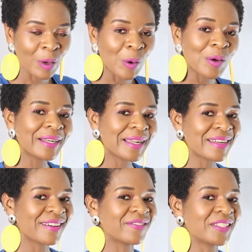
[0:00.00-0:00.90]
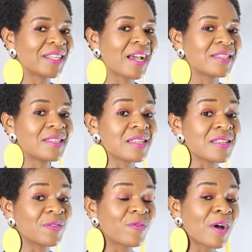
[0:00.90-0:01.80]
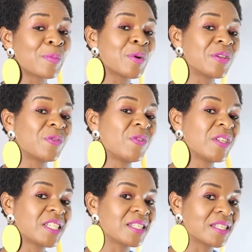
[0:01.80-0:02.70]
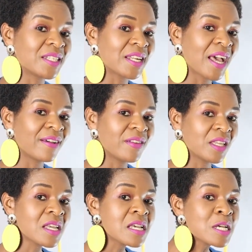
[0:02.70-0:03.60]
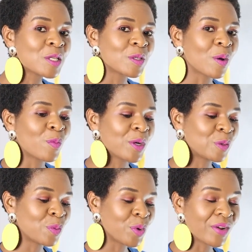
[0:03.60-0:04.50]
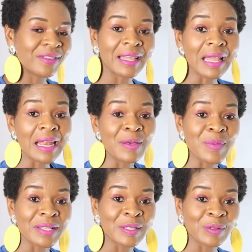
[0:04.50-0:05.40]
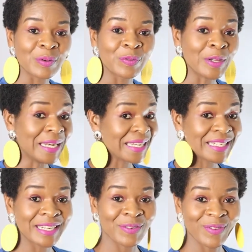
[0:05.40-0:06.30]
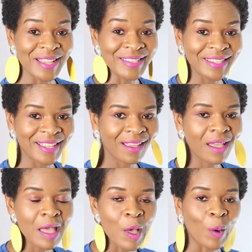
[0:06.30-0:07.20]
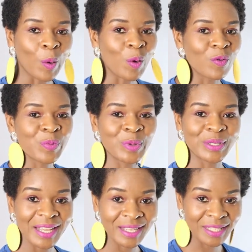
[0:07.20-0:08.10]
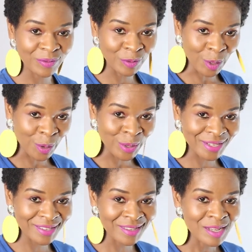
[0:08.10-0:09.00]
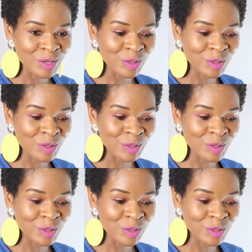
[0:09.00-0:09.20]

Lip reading: Online advertising is far more efficient than having someone to brave the elements of electric fencing or overprotective dogs,